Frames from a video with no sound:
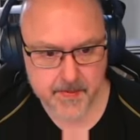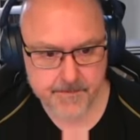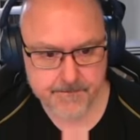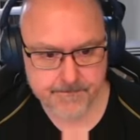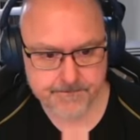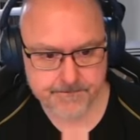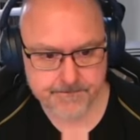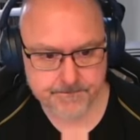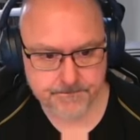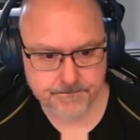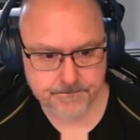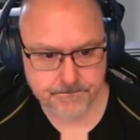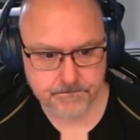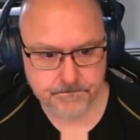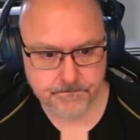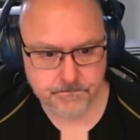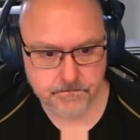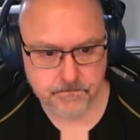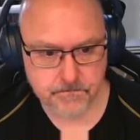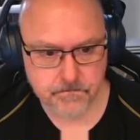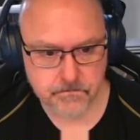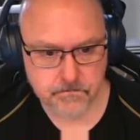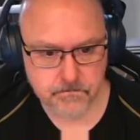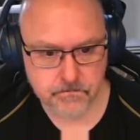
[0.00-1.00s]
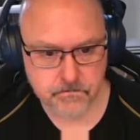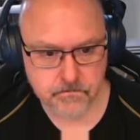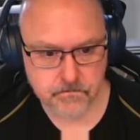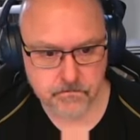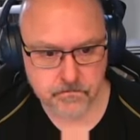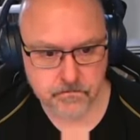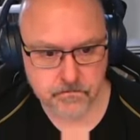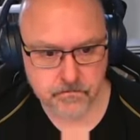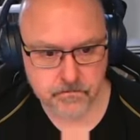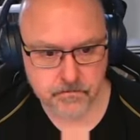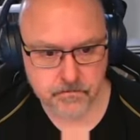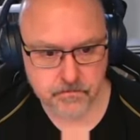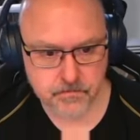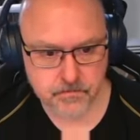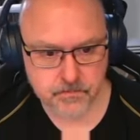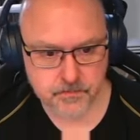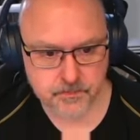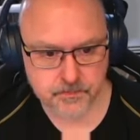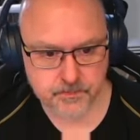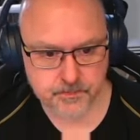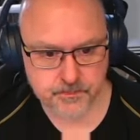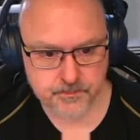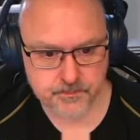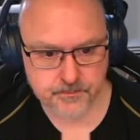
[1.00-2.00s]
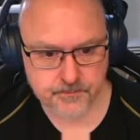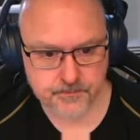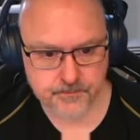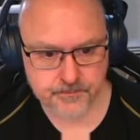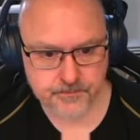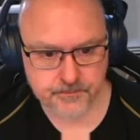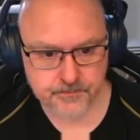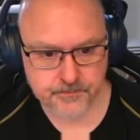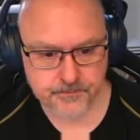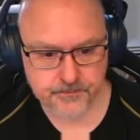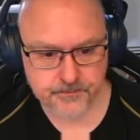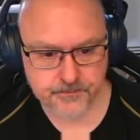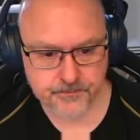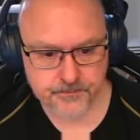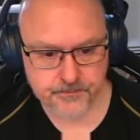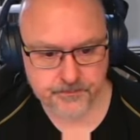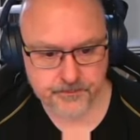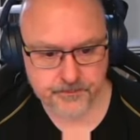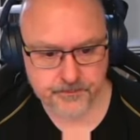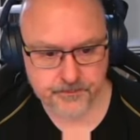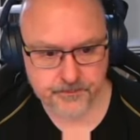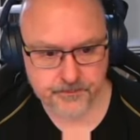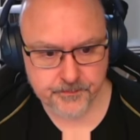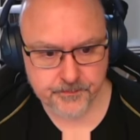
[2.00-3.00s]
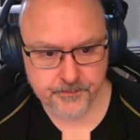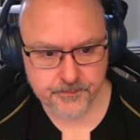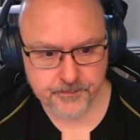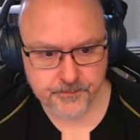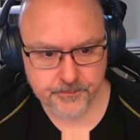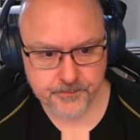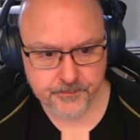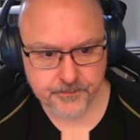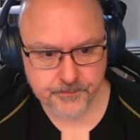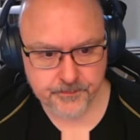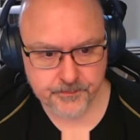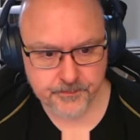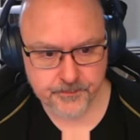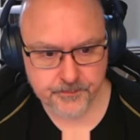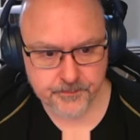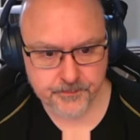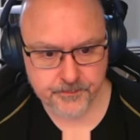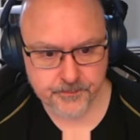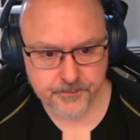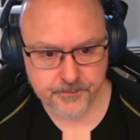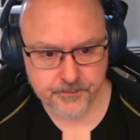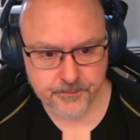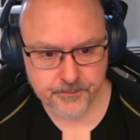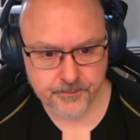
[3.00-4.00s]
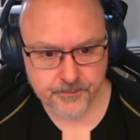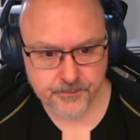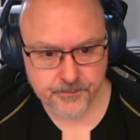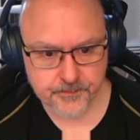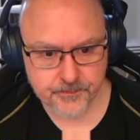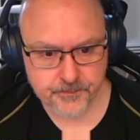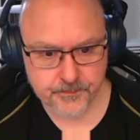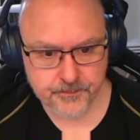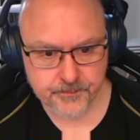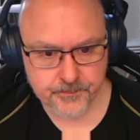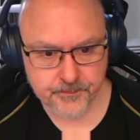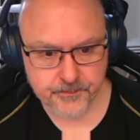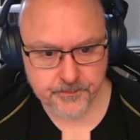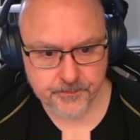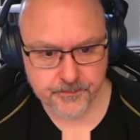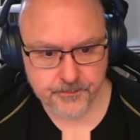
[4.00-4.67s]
Nobody speaks.